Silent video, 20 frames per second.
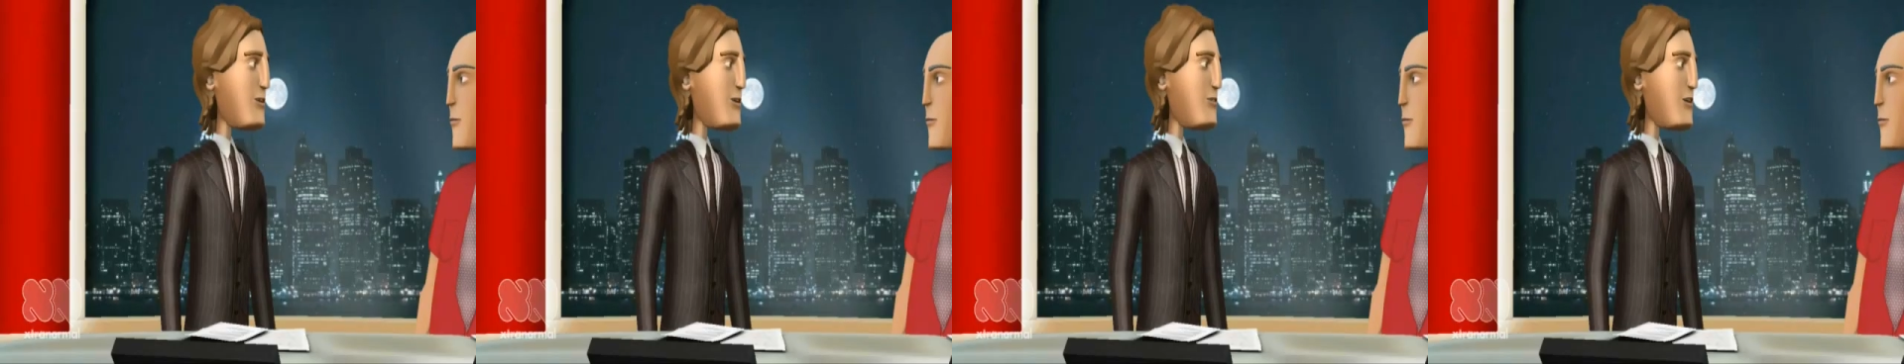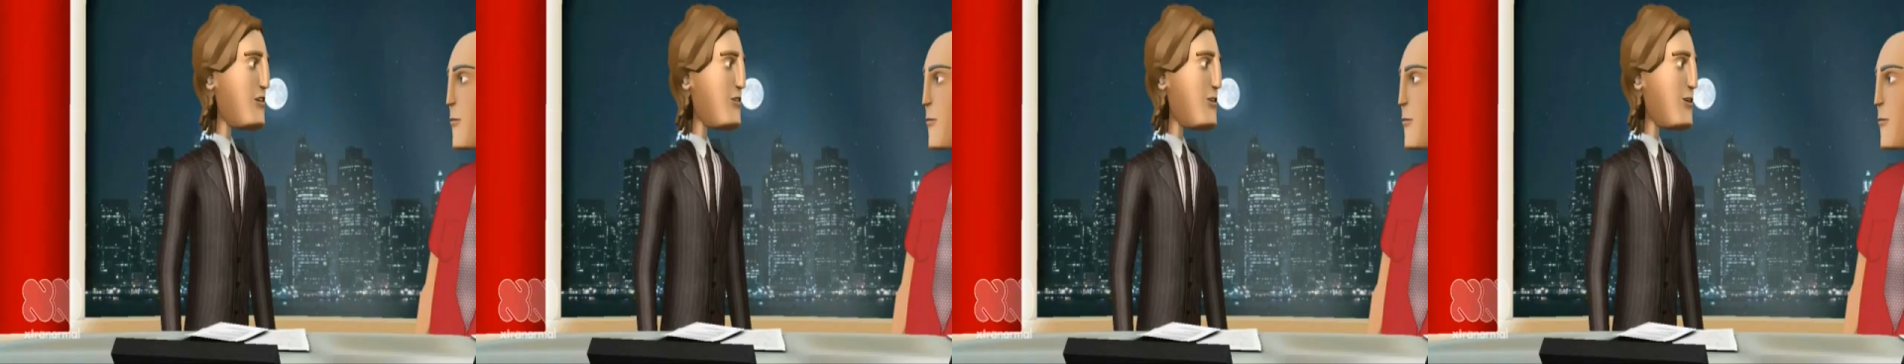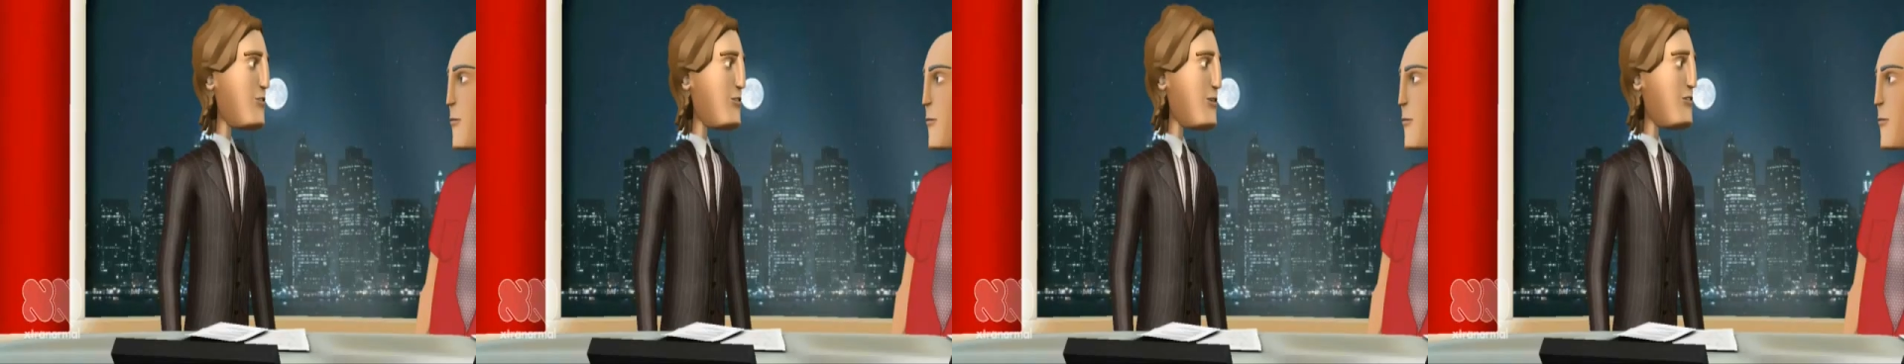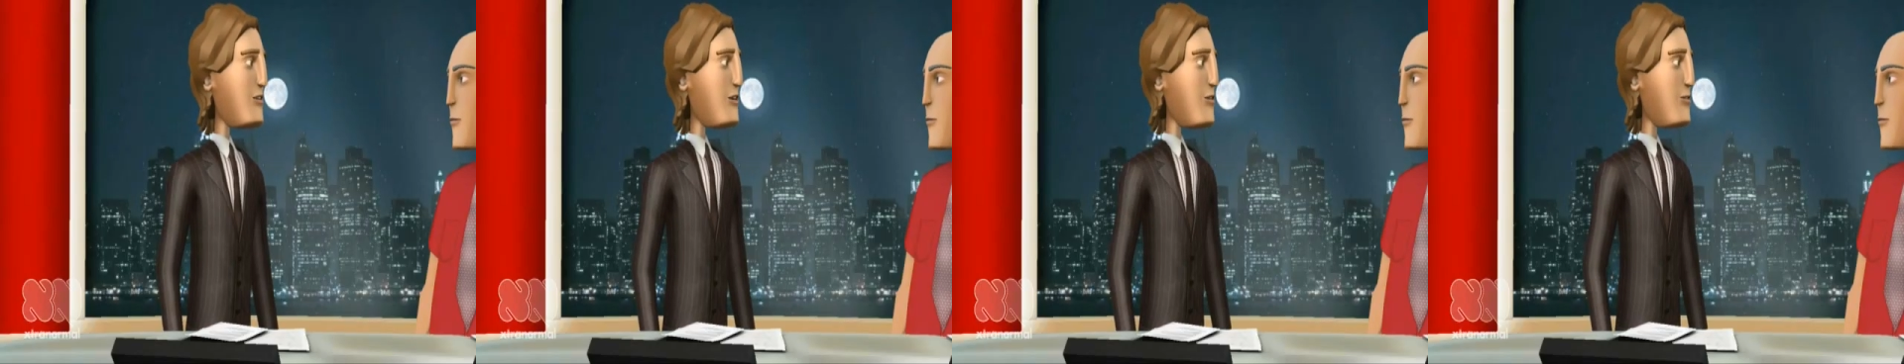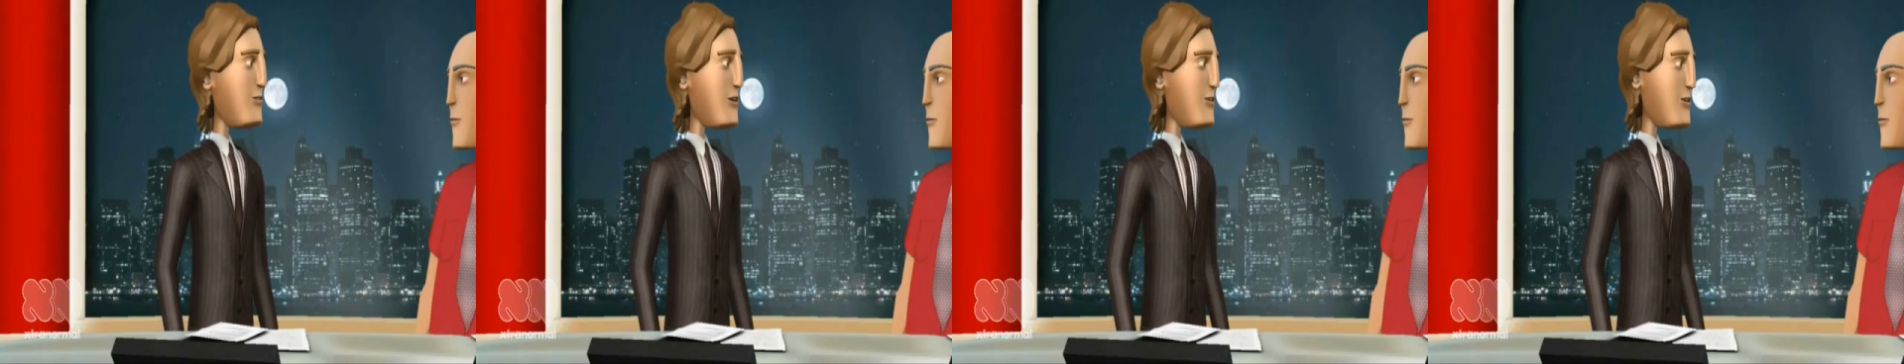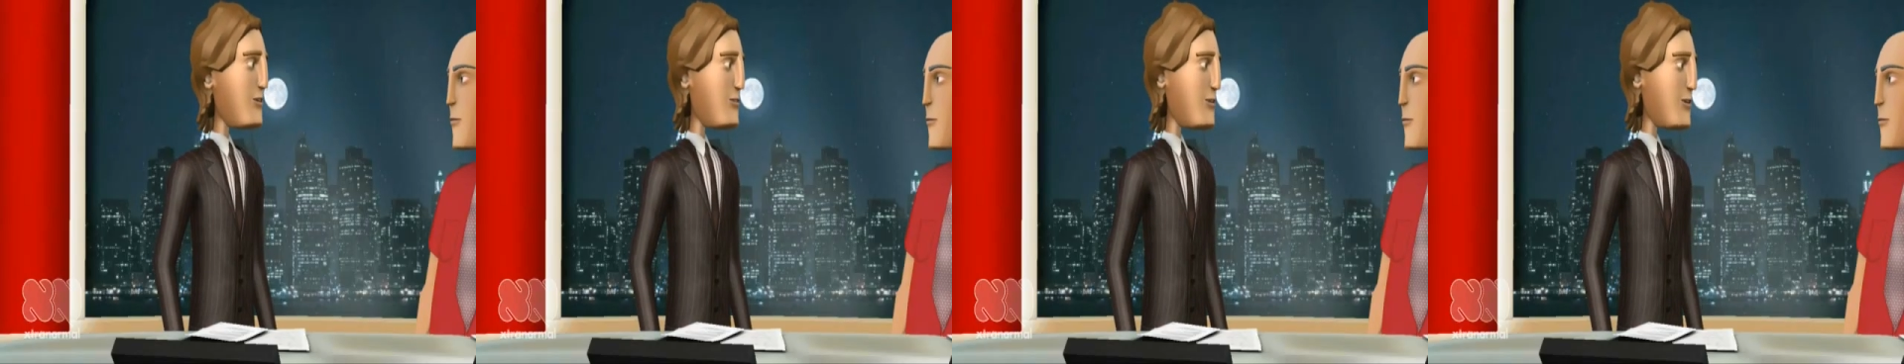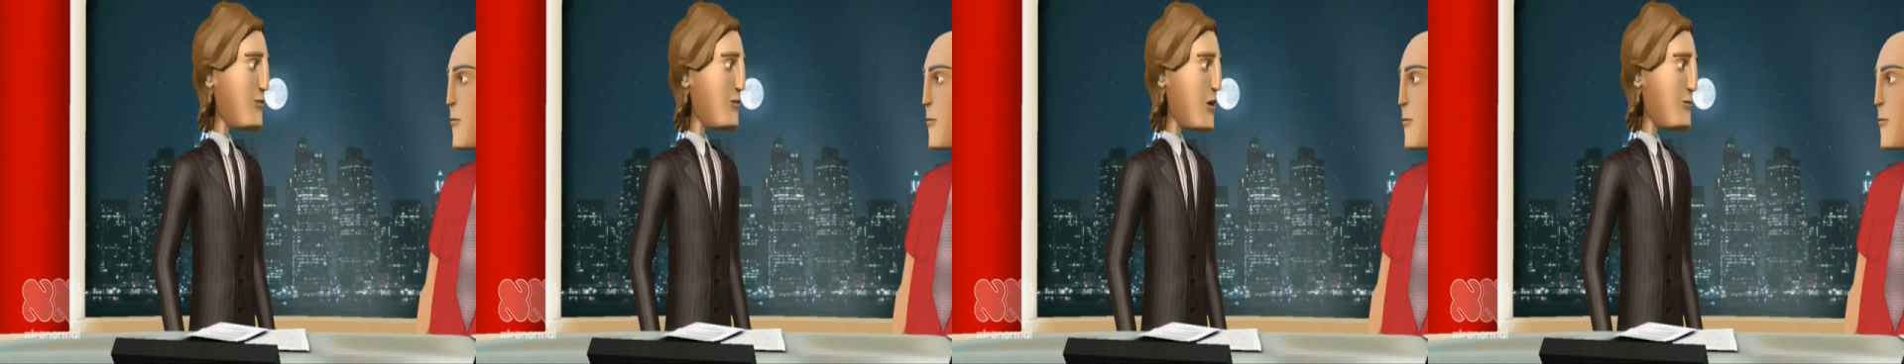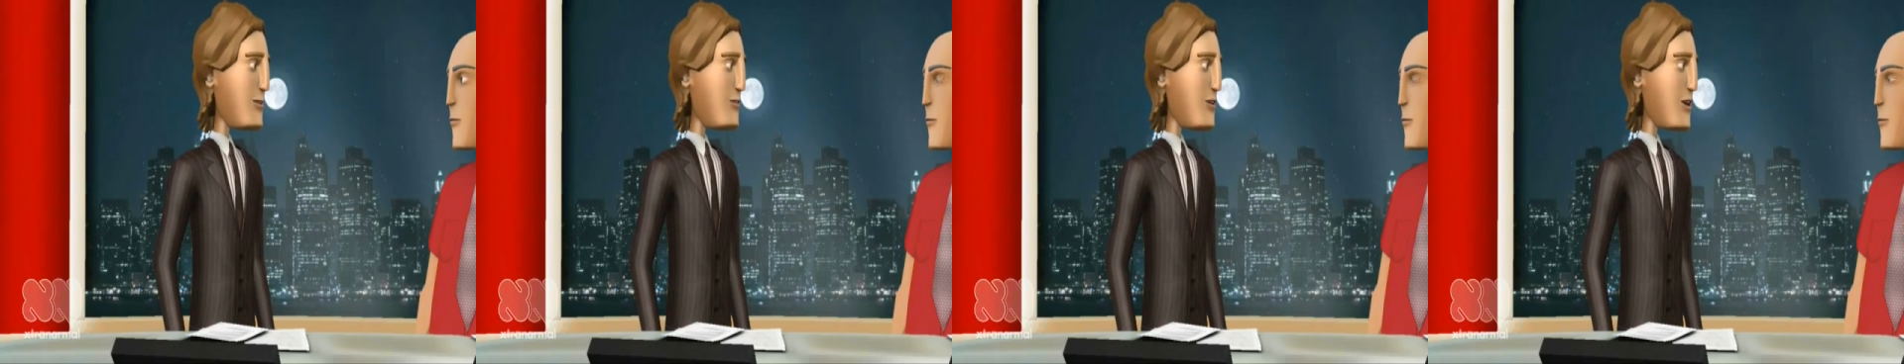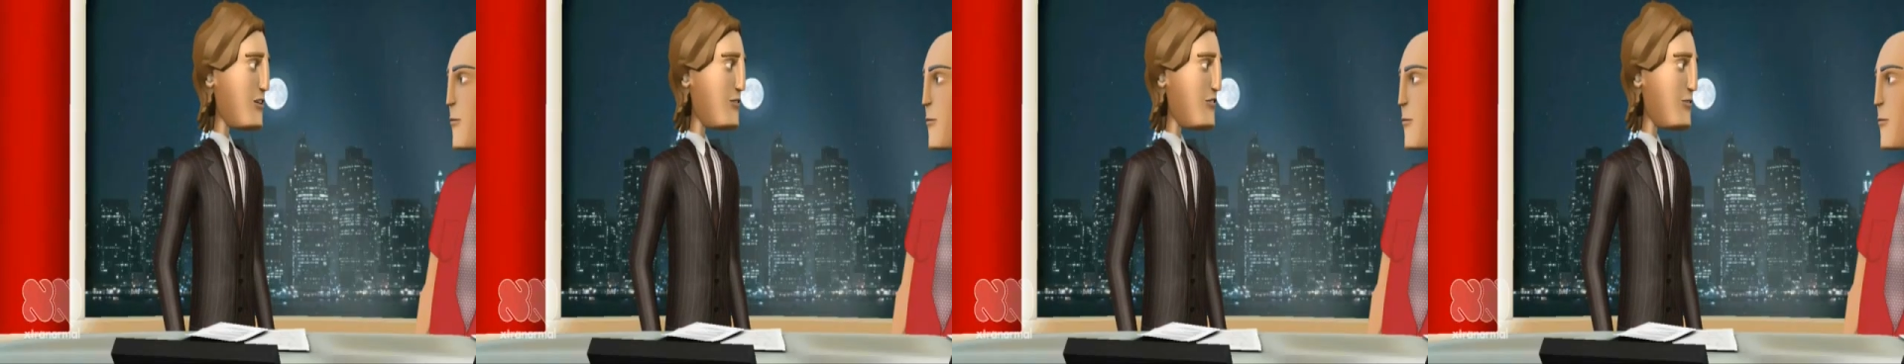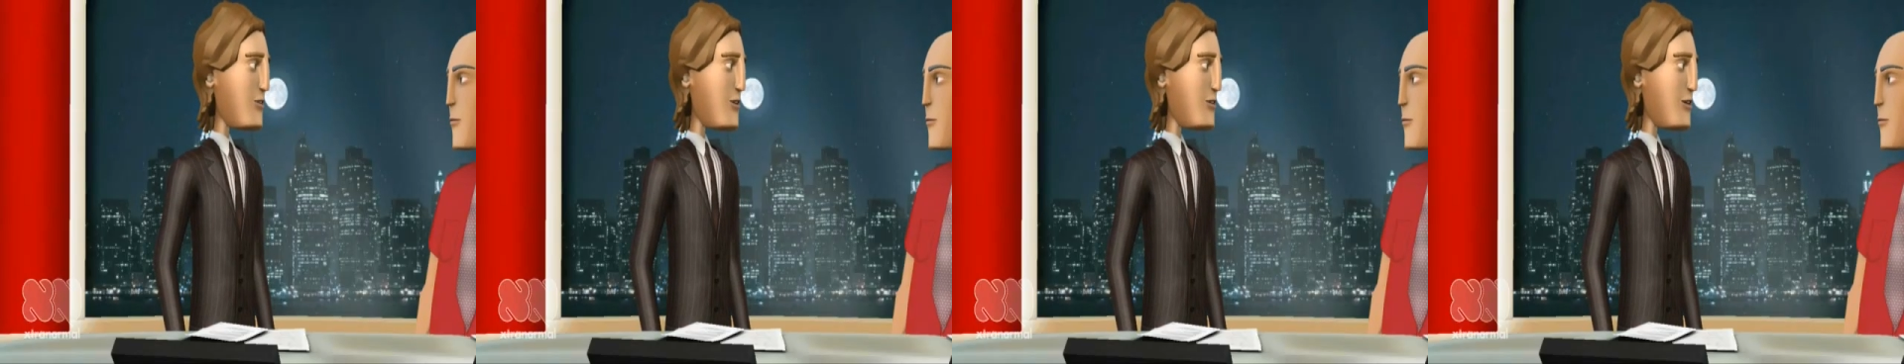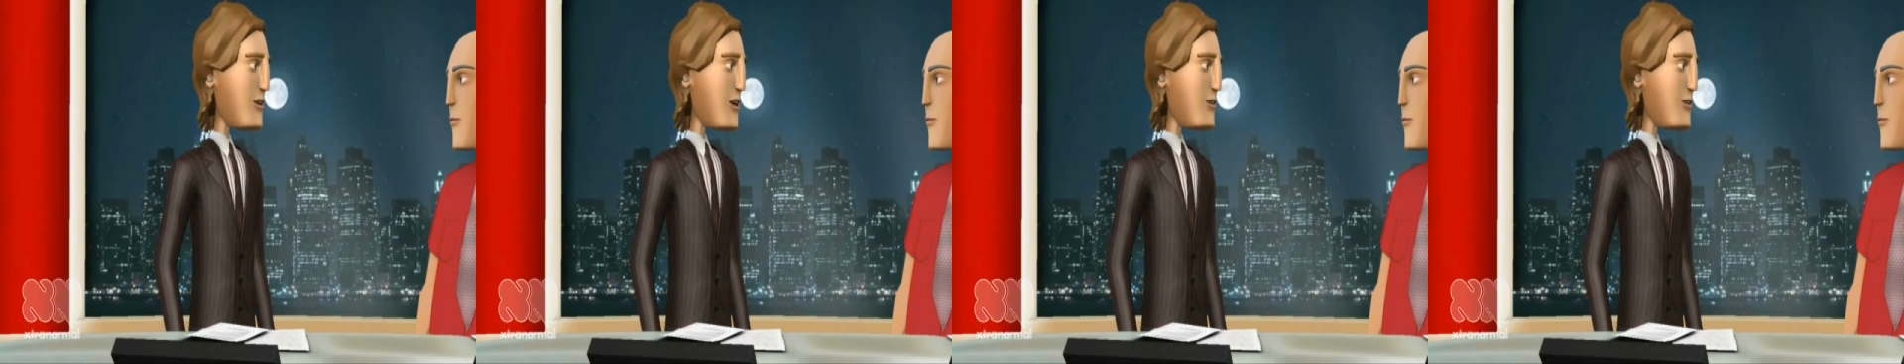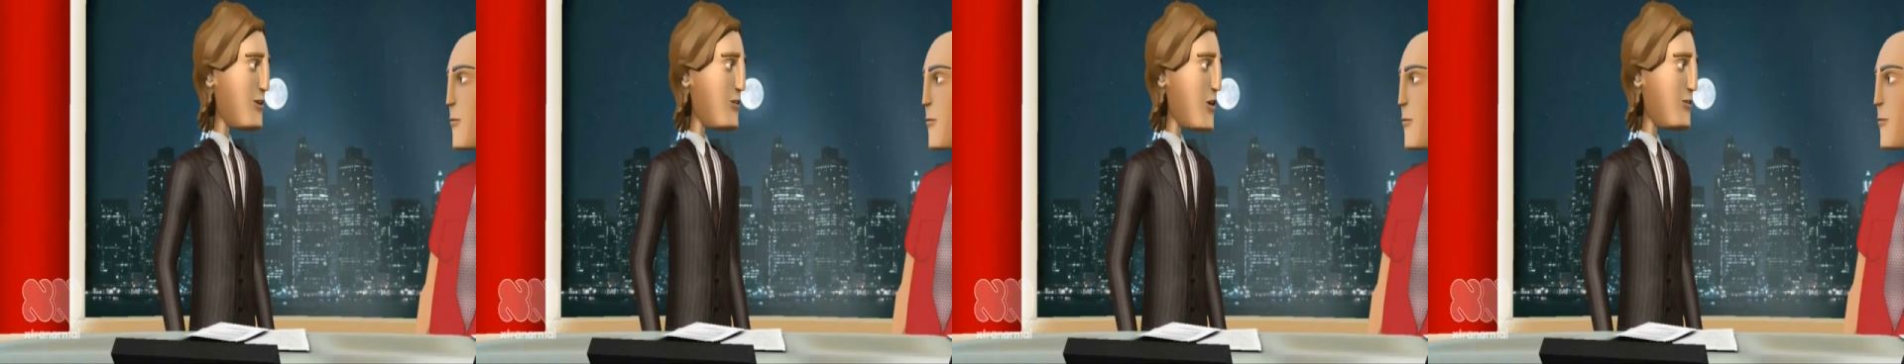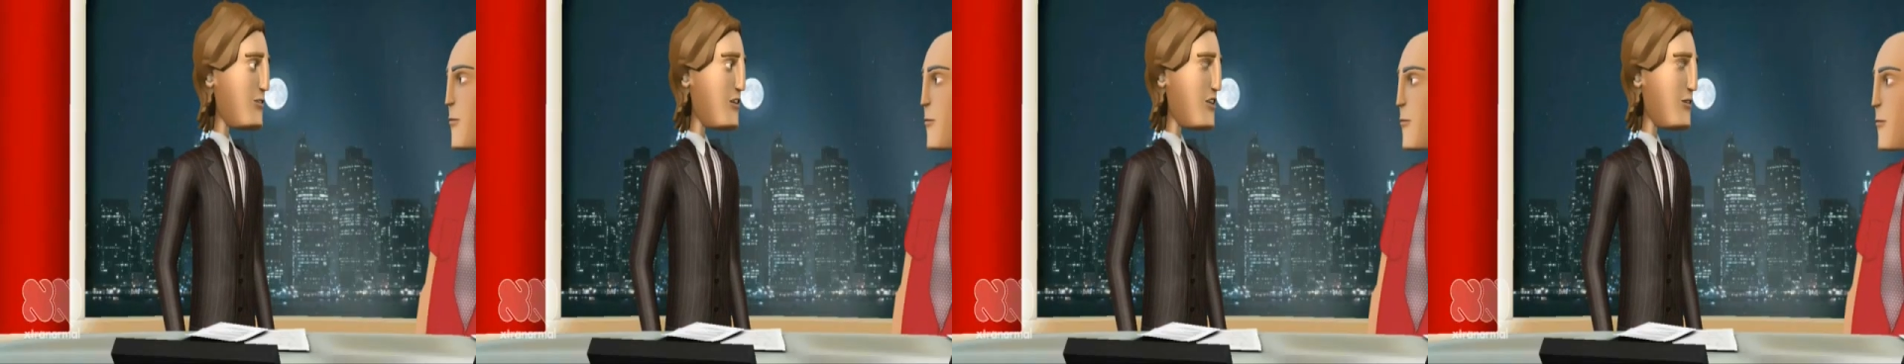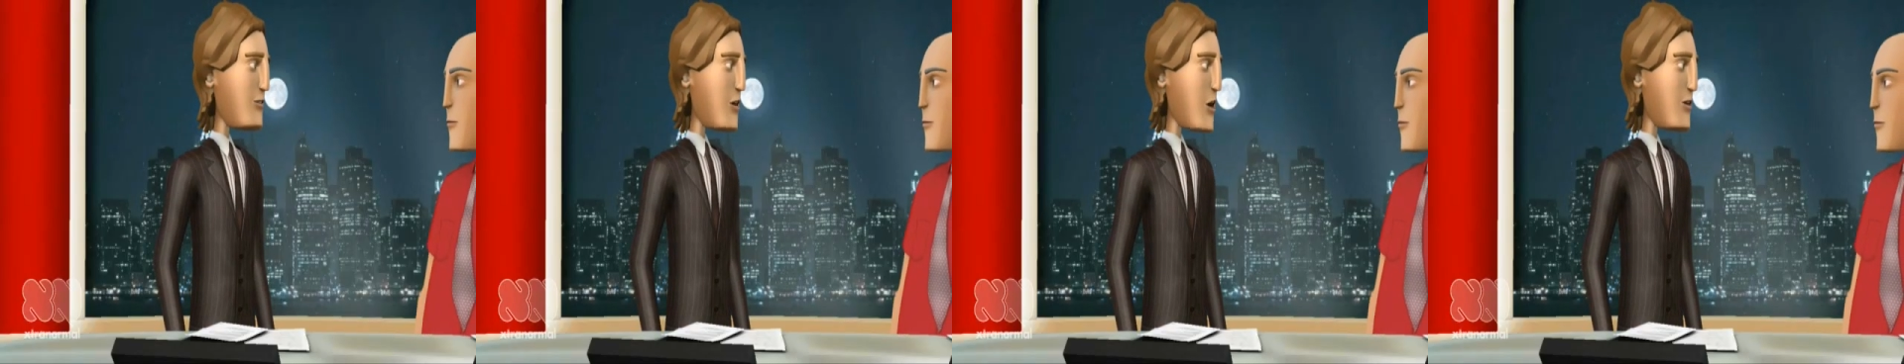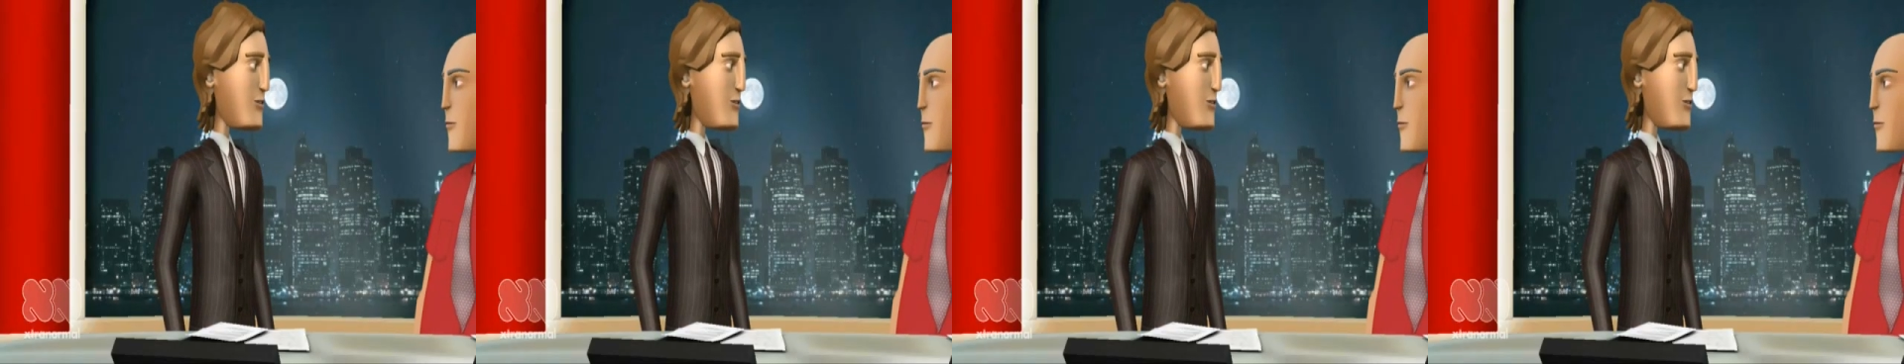Doesn't this create any problems for the countries of